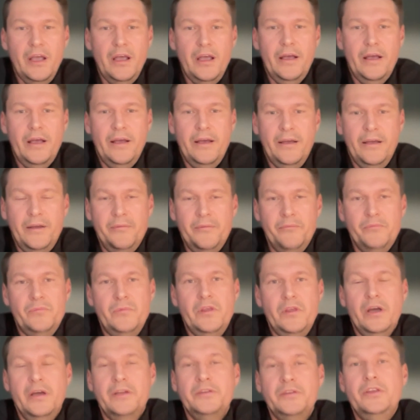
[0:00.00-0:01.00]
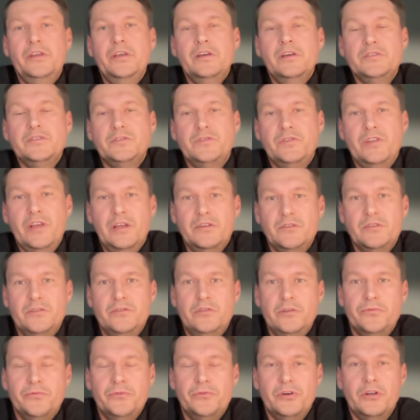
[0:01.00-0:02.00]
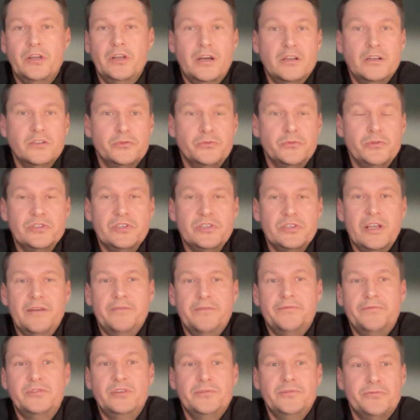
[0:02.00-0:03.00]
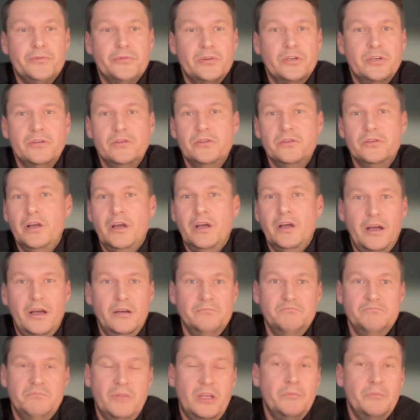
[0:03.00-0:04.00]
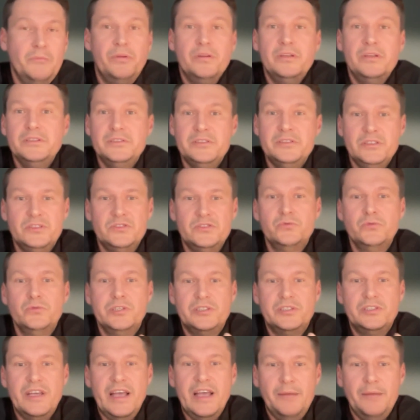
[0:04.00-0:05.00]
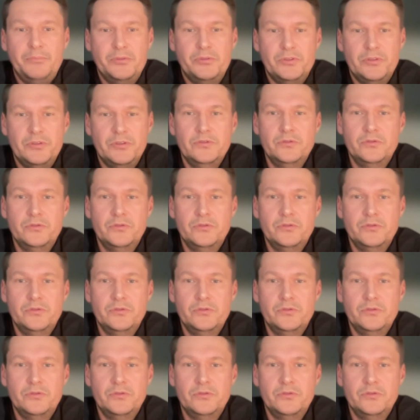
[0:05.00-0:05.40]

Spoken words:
The idea is that different countries have different abilities to adapt